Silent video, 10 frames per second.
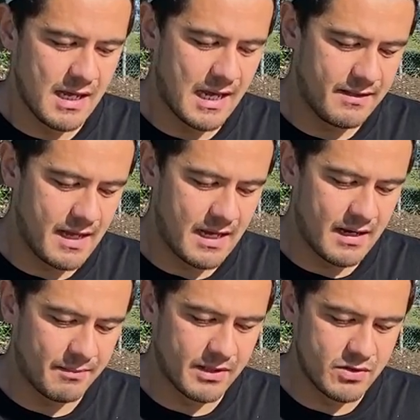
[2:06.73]
and then
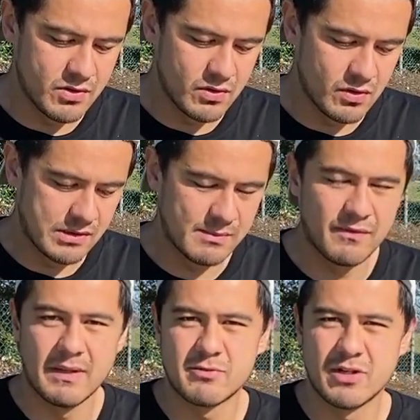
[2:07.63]
I'm going to do some
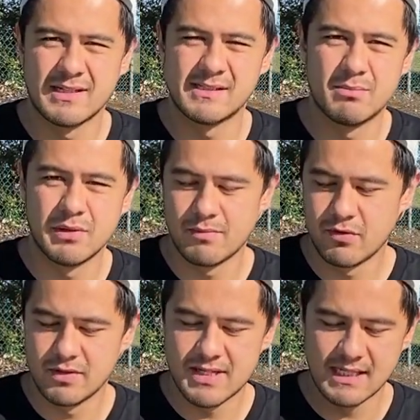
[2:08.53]
flip tricks and put them
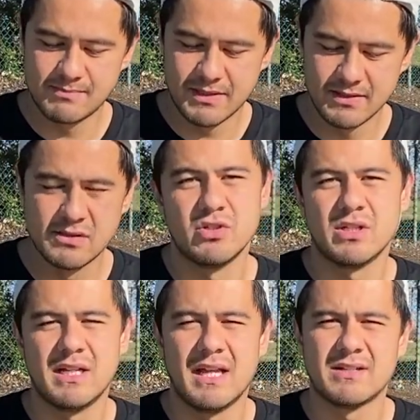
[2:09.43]
through the test, because
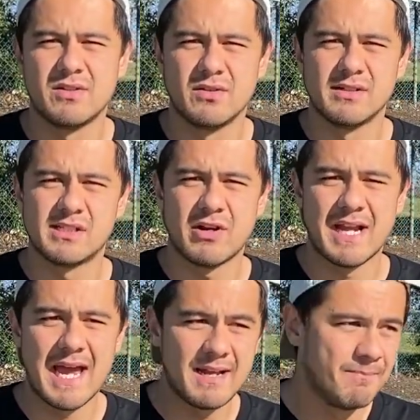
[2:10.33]
usually I like to do the
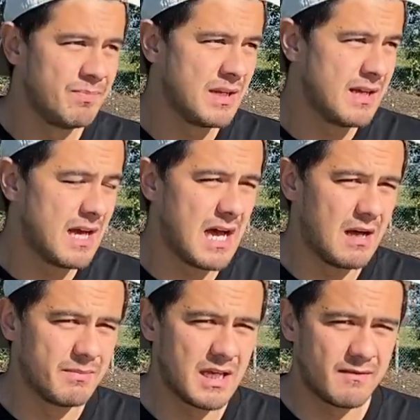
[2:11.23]
straight
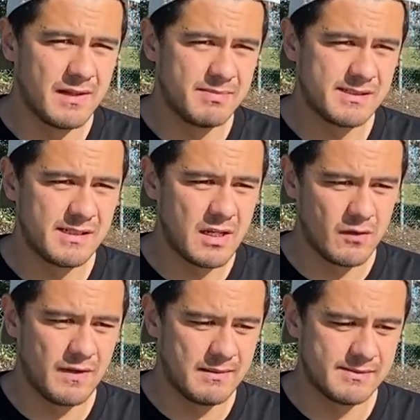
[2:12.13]
8, kick flips,
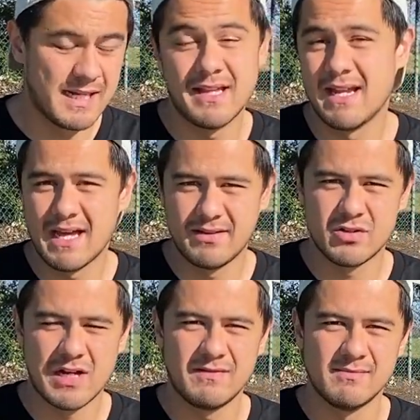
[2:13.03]
heel flips, and then add the
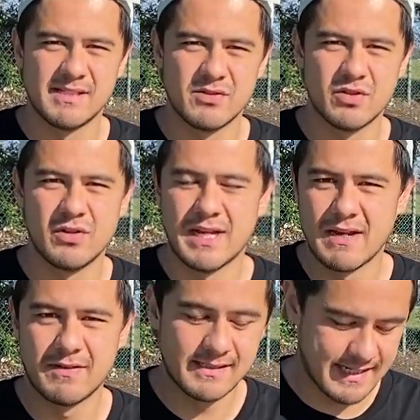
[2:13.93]
tray flips into in
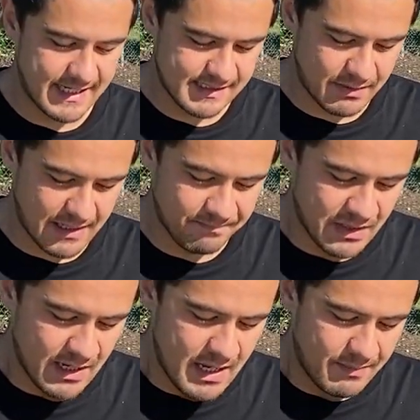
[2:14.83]
every stance. But
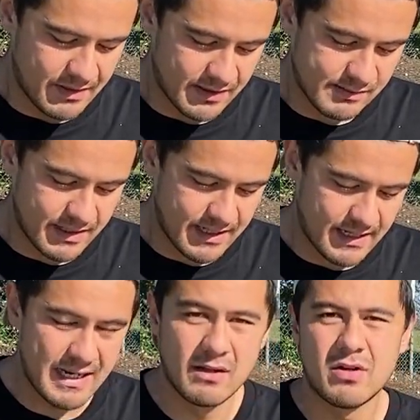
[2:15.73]
because we're
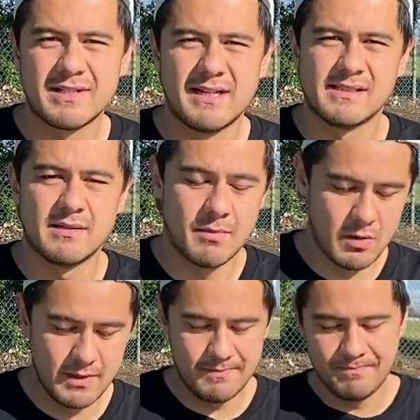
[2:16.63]
in lockdowns at the
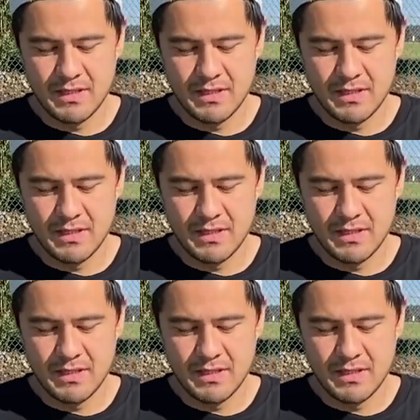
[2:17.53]
moment,